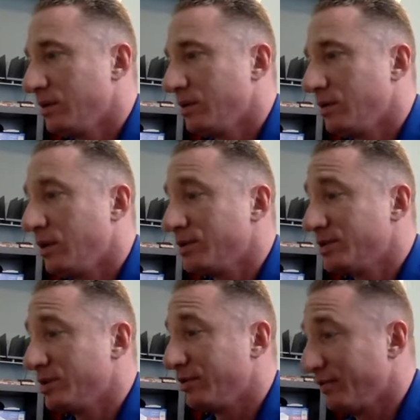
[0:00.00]

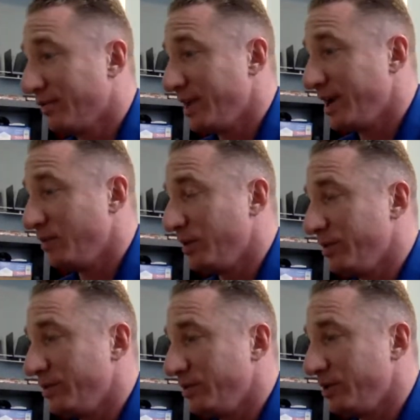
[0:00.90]
Also, Fred,
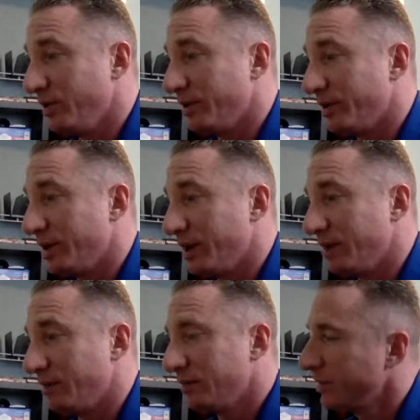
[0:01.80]
whether you know it or
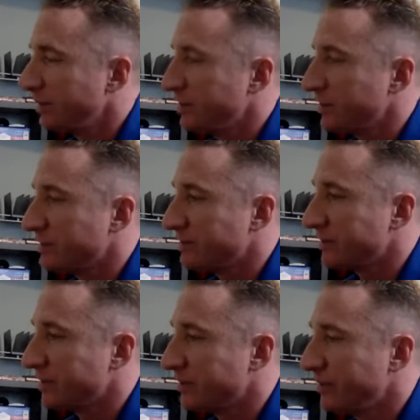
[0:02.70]
not, or maybe it wasn't
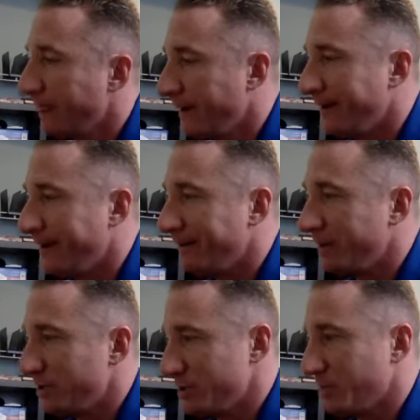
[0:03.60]
Fred, it
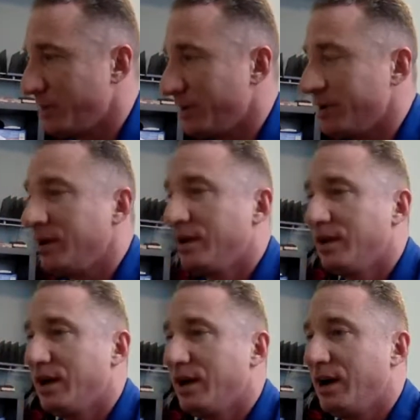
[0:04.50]
was your partner.
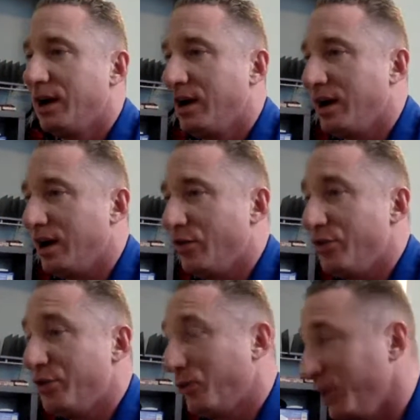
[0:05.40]

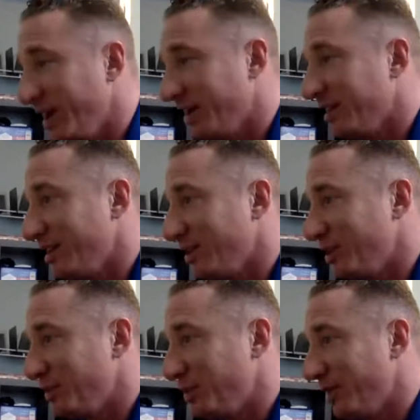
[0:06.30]
The rig that he
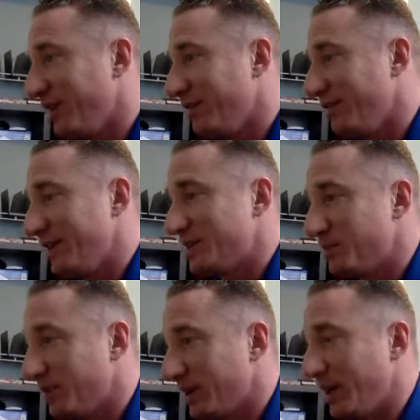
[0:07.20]
put on
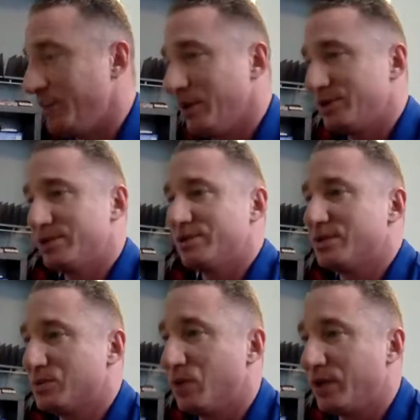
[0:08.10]
Facebook, I purchased
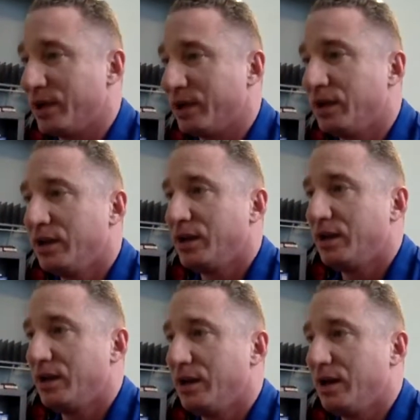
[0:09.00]
this morning
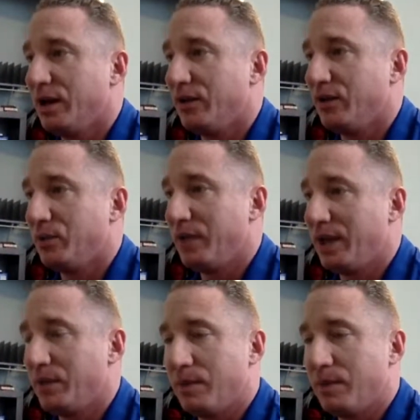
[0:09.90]
to make